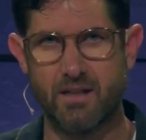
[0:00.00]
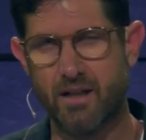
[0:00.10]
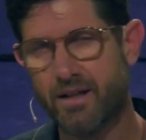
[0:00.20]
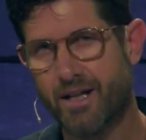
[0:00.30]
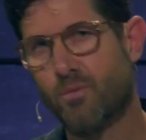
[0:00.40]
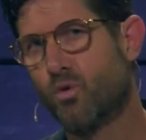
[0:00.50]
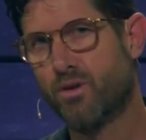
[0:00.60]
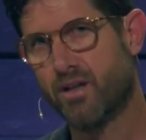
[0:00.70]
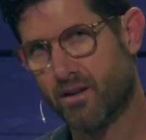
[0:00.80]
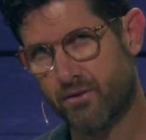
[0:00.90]
And now more
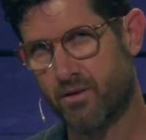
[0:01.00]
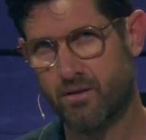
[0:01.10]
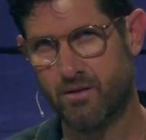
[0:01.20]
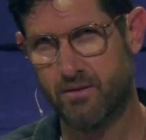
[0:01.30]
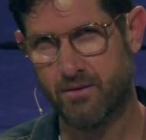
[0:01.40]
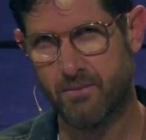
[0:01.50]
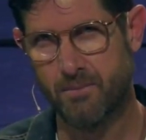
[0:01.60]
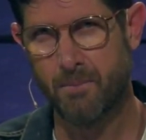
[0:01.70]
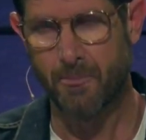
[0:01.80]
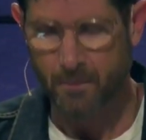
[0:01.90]
than ever,
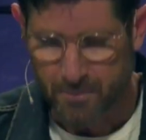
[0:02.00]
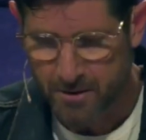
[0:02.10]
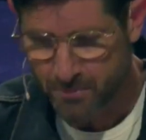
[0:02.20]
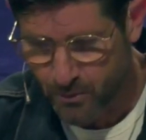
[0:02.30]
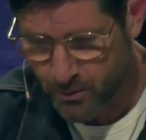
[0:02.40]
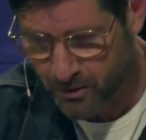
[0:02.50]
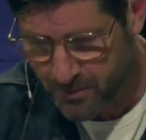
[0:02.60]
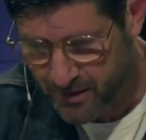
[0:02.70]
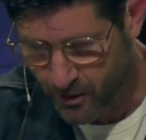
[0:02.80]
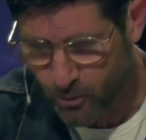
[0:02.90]
people will
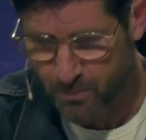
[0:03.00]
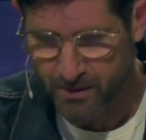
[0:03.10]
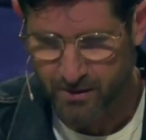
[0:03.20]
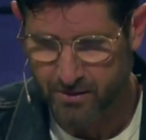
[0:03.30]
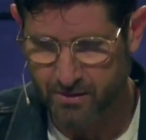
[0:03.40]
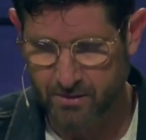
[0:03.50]
be open